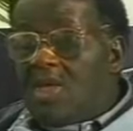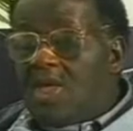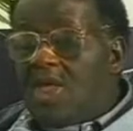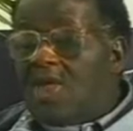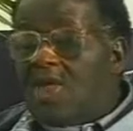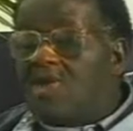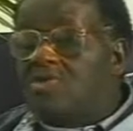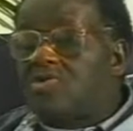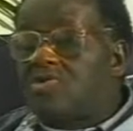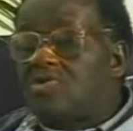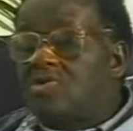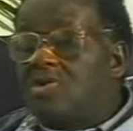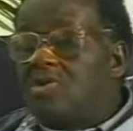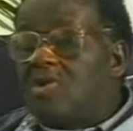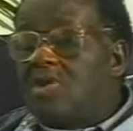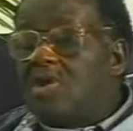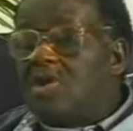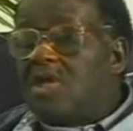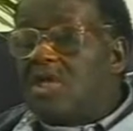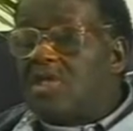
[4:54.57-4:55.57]
And
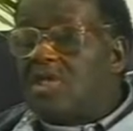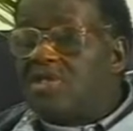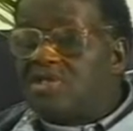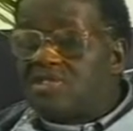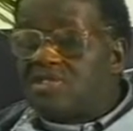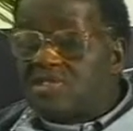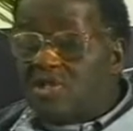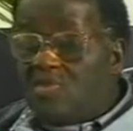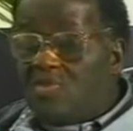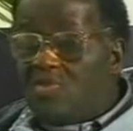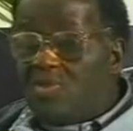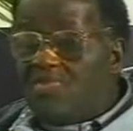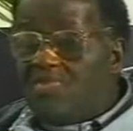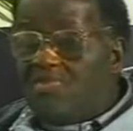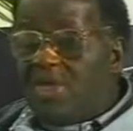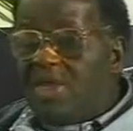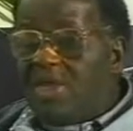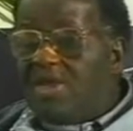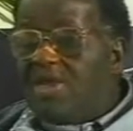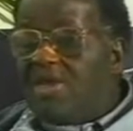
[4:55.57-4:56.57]
as the
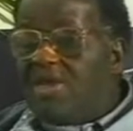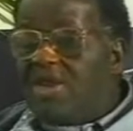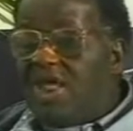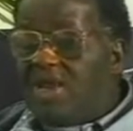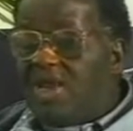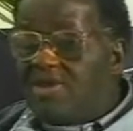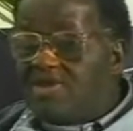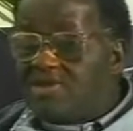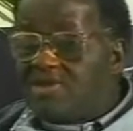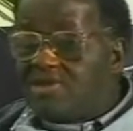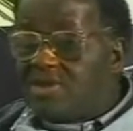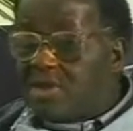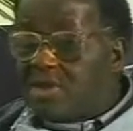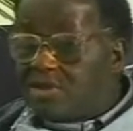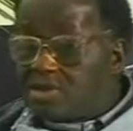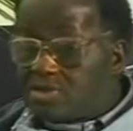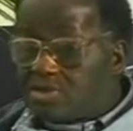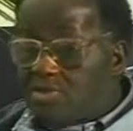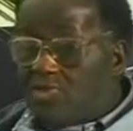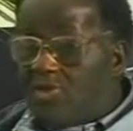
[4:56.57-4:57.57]
women knelt
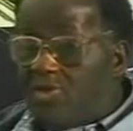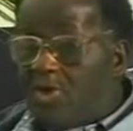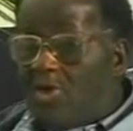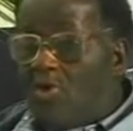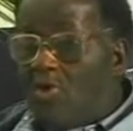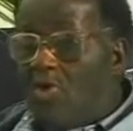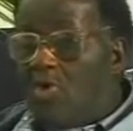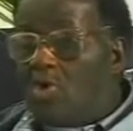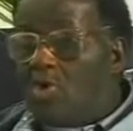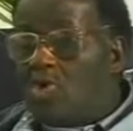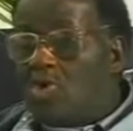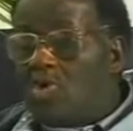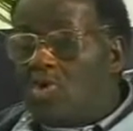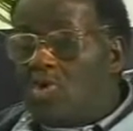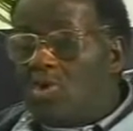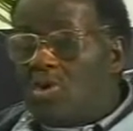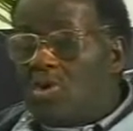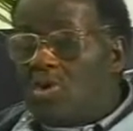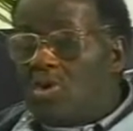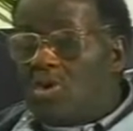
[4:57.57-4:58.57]
next to the hollow,
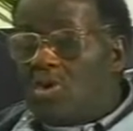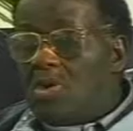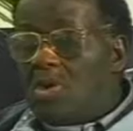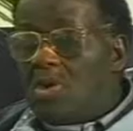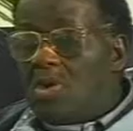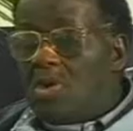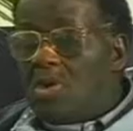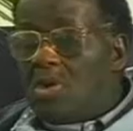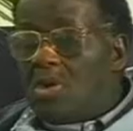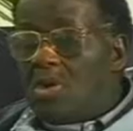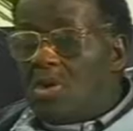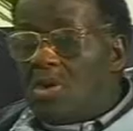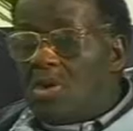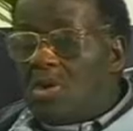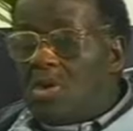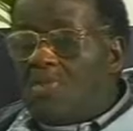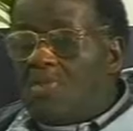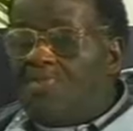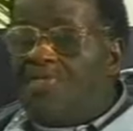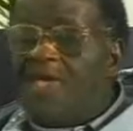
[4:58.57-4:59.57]

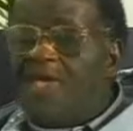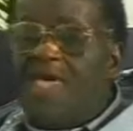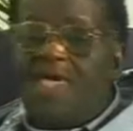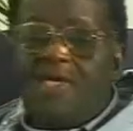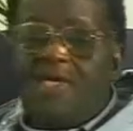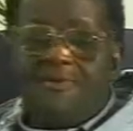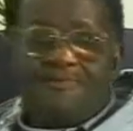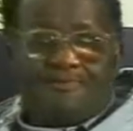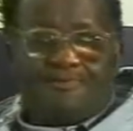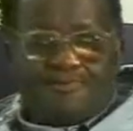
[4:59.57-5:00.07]
the